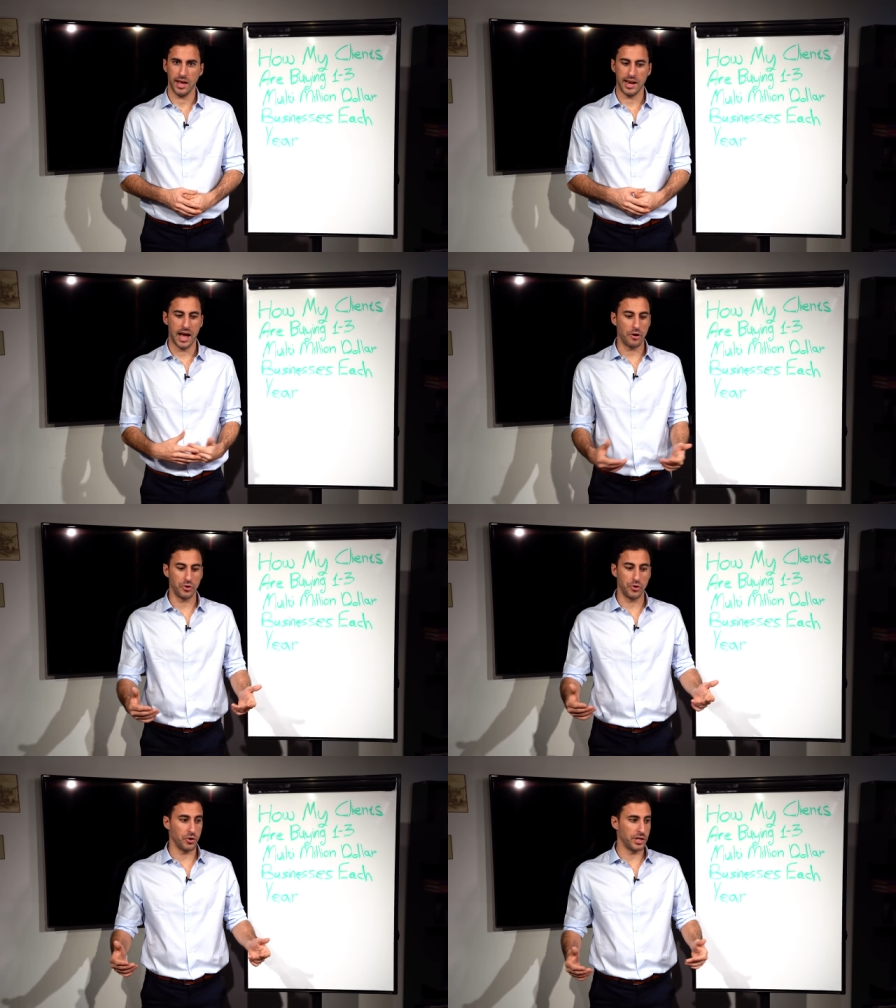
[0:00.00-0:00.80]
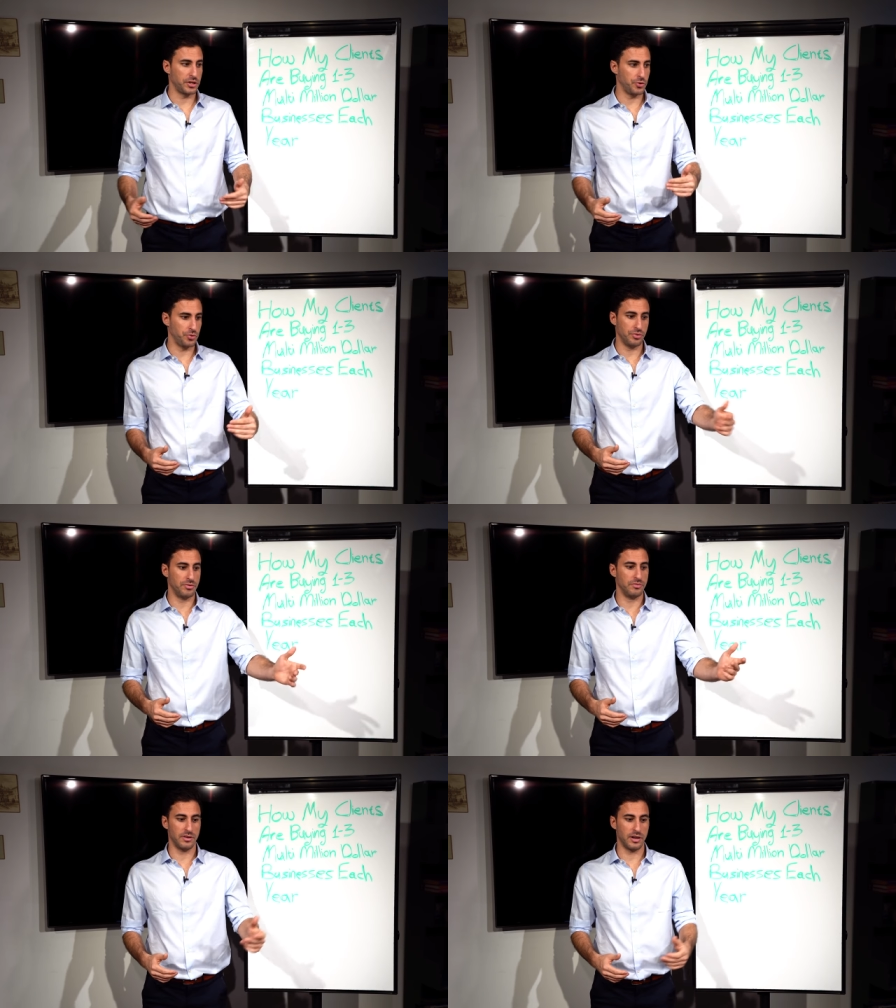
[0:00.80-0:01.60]
And how do you know that
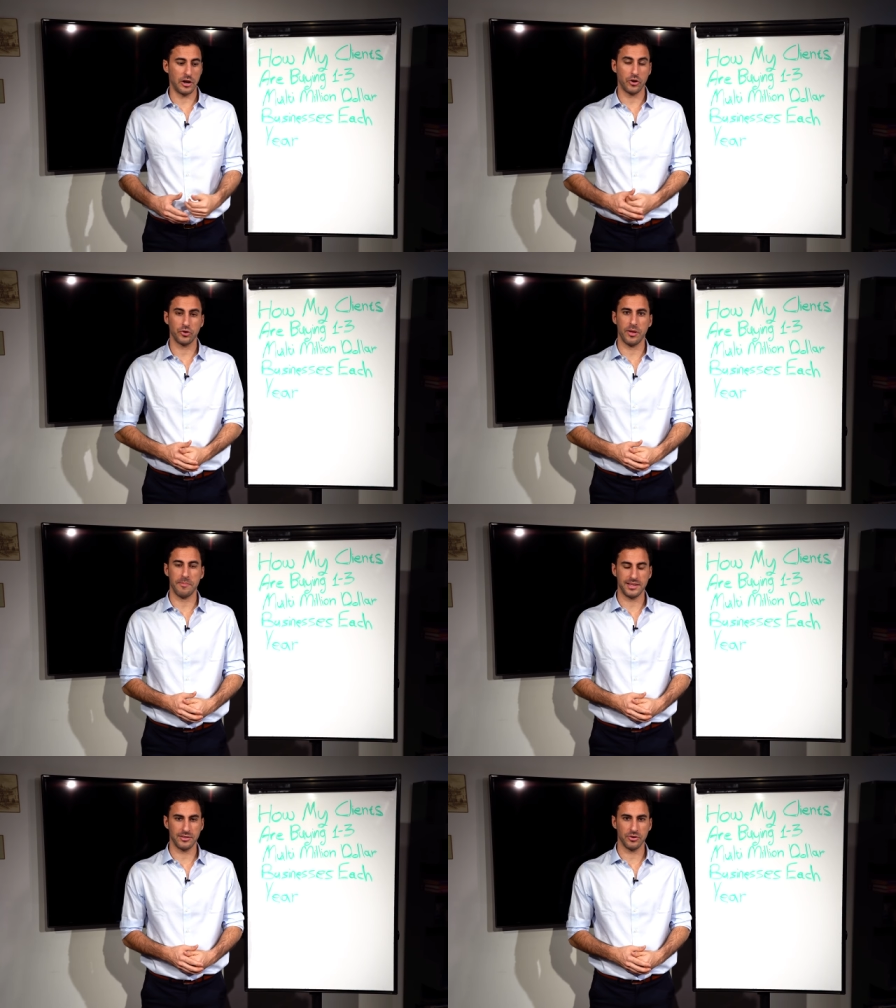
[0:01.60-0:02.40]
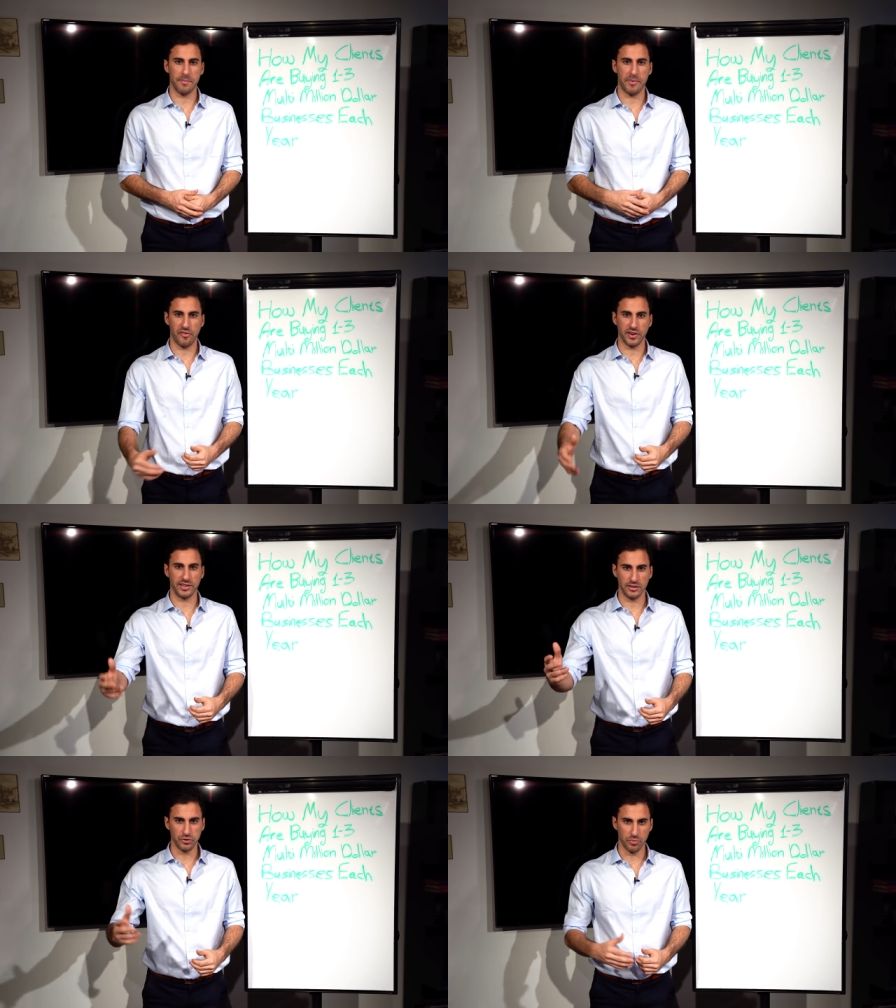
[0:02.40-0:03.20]
you are not going to miss on the
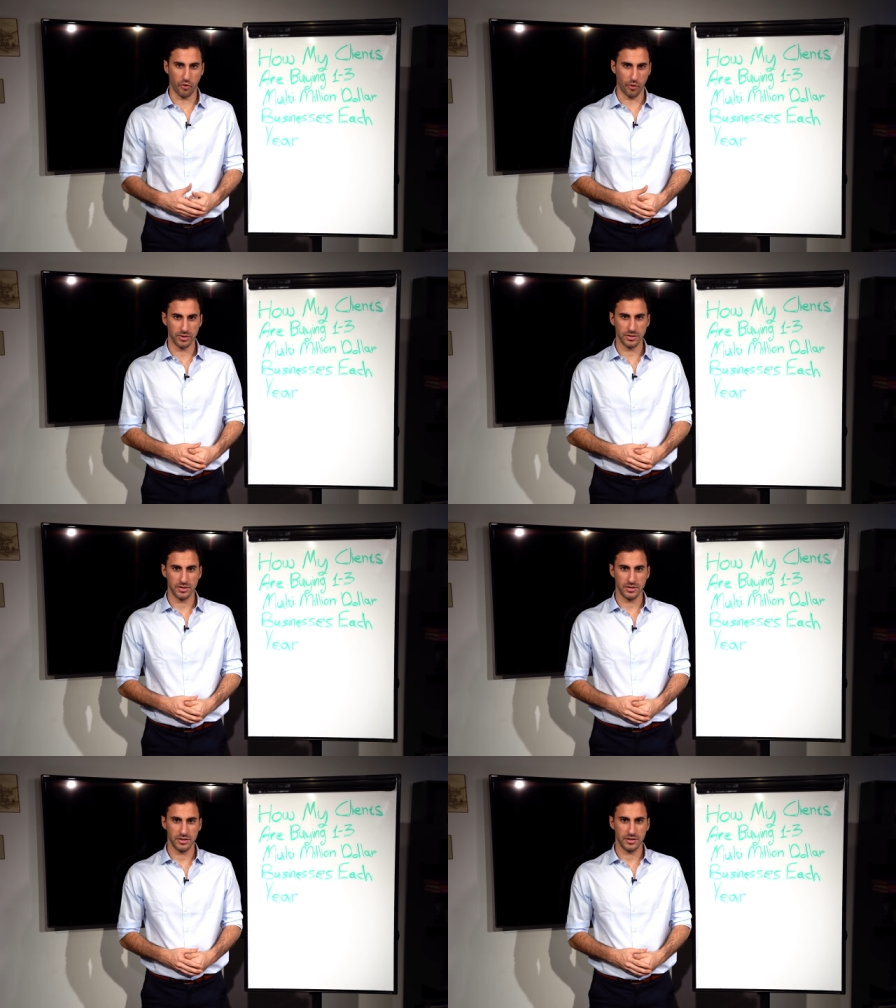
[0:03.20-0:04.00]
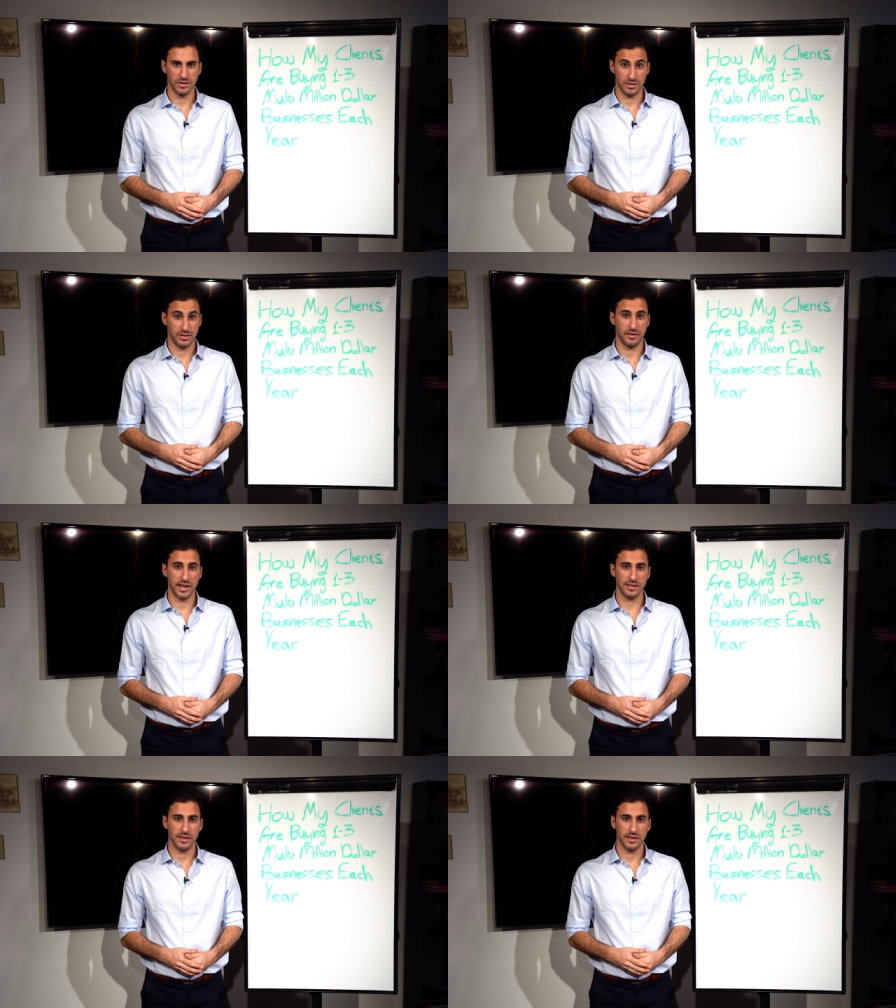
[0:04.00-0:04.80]
perfect deal tomorrow?
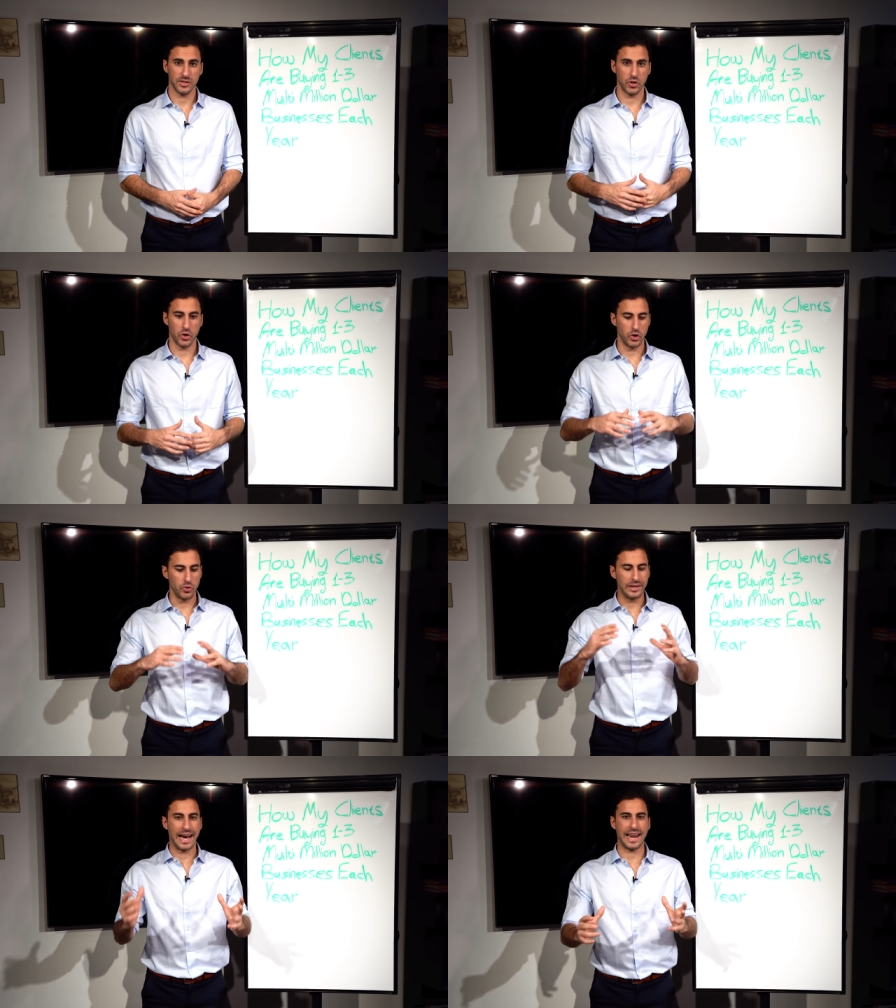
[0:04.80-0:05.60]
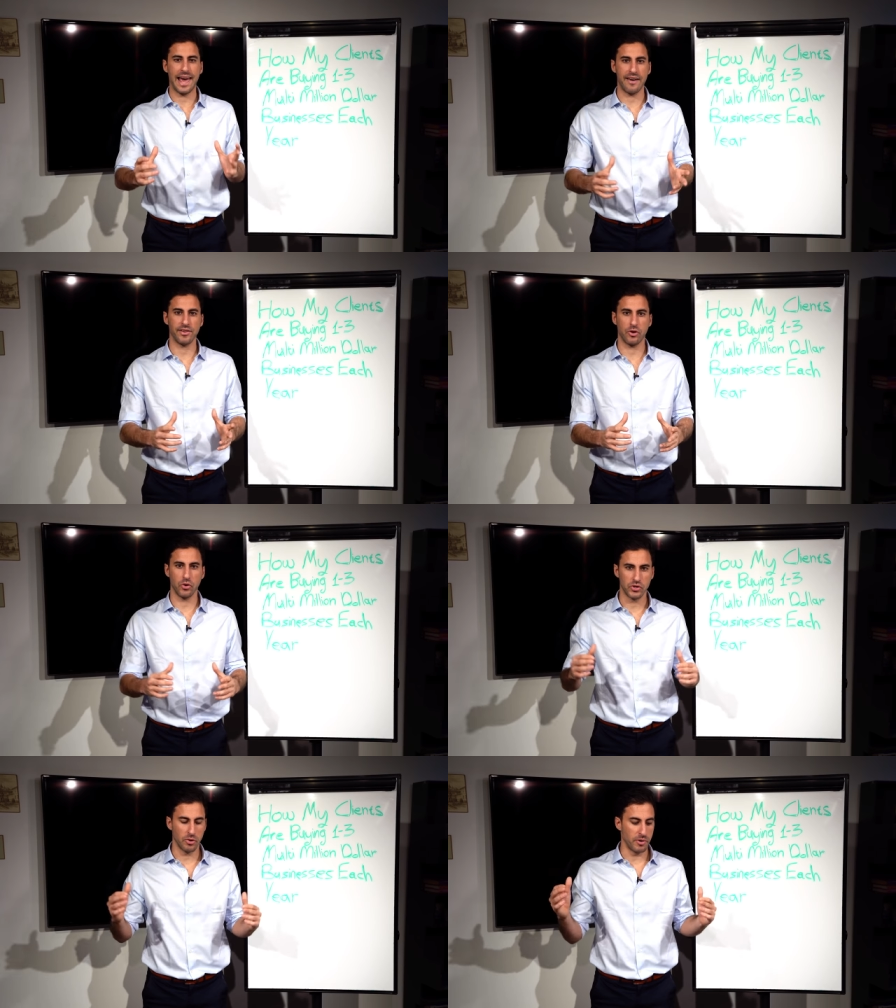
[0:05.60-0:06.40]
Right? So you got to have a
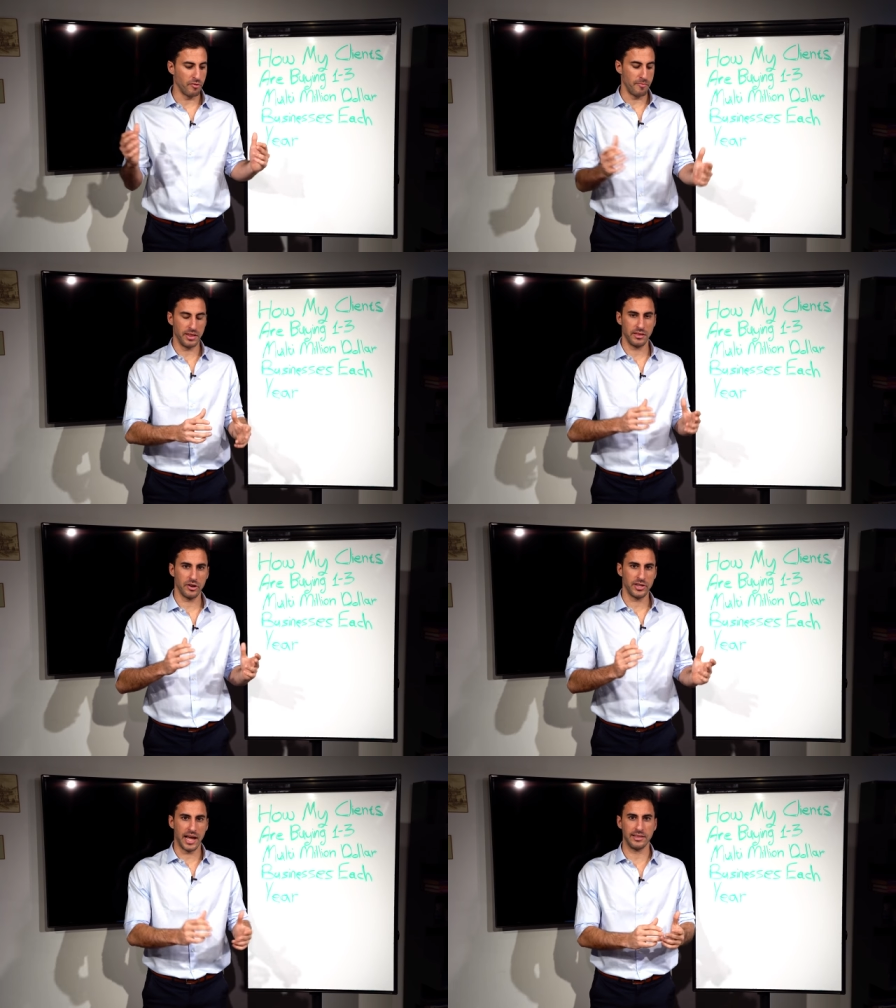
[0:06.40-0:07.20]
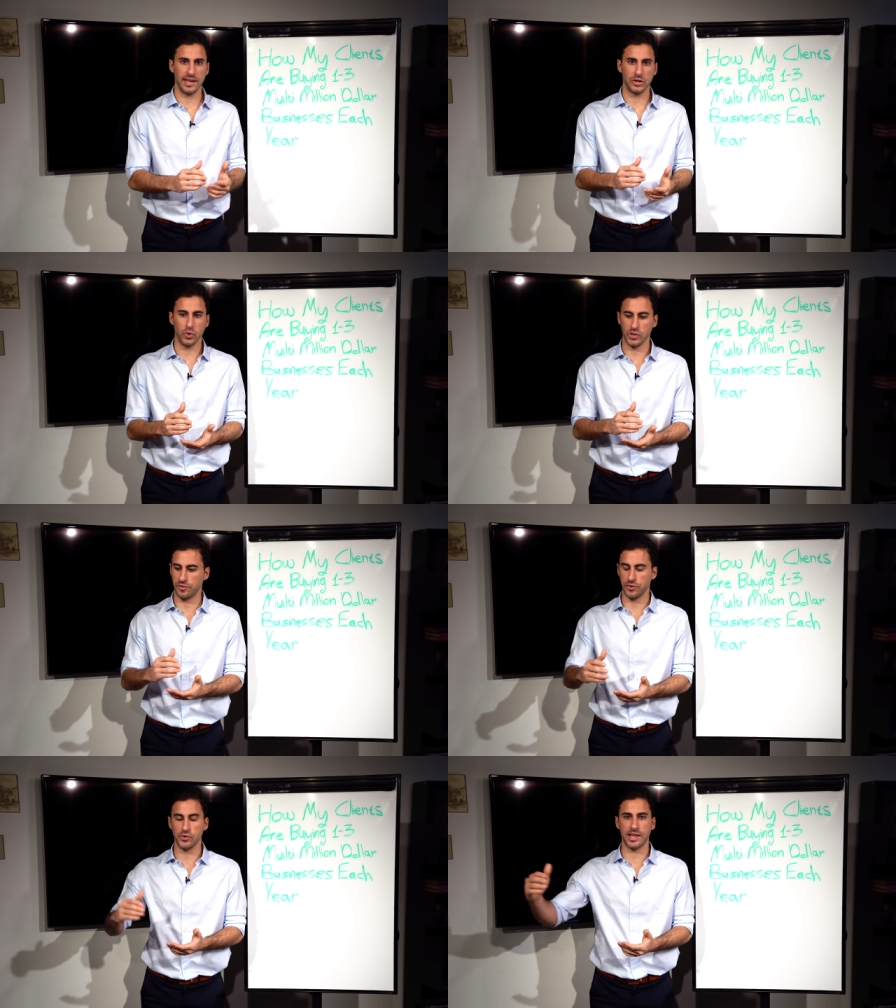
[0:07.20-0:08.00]
coach, someone who's been there, done that, who
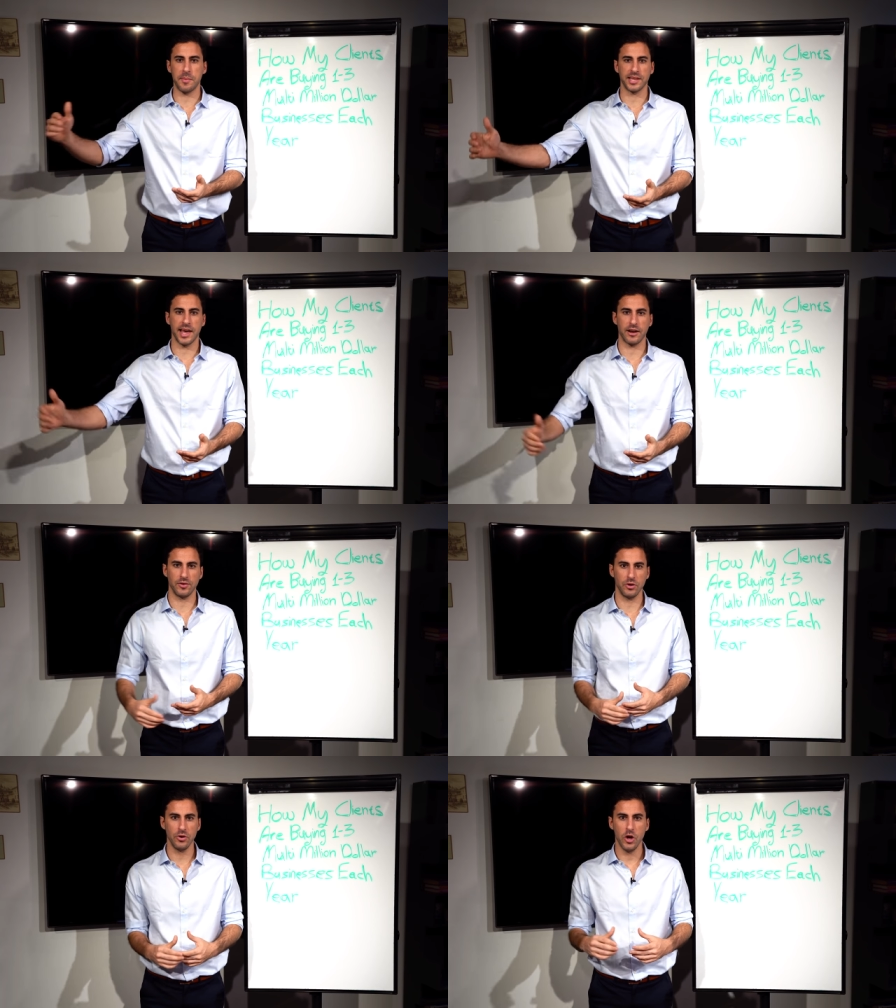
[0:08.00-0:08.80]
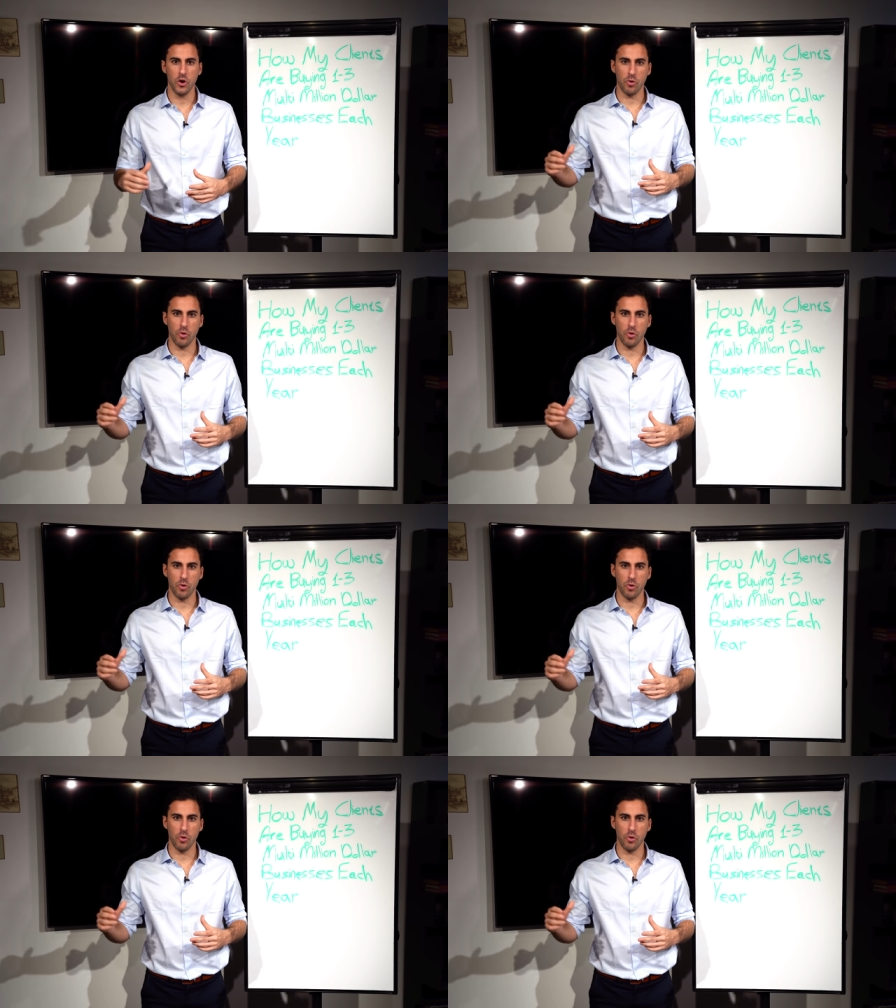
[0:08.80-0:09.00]
is few steps ahead of you,